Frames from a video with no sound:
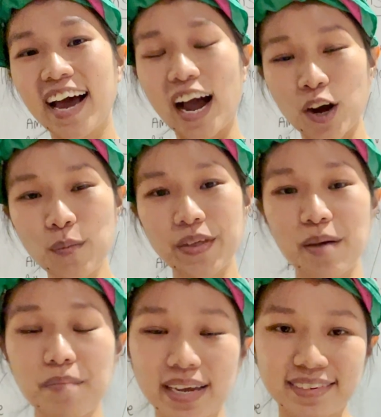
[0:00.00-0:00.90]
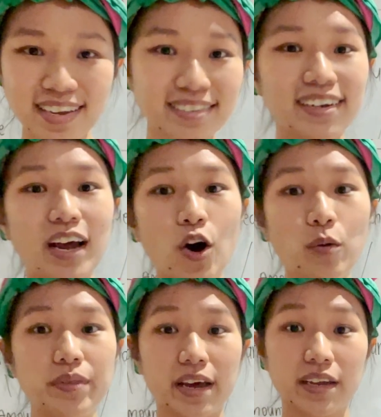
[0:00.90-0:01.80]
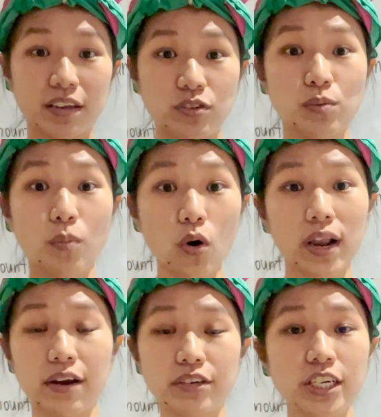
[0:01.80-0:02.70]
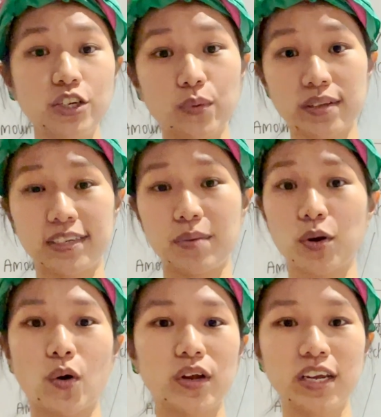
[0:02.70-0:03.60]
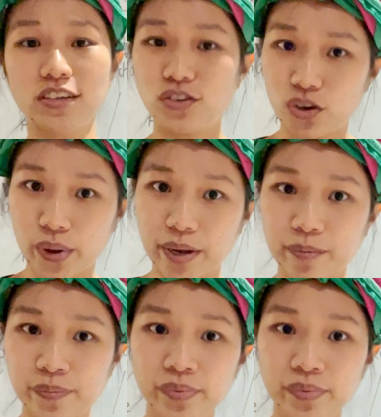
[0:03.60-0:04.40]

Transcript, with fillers: I hope that makes sense, and I hope that gives you more clarity to what stablecoin is doing.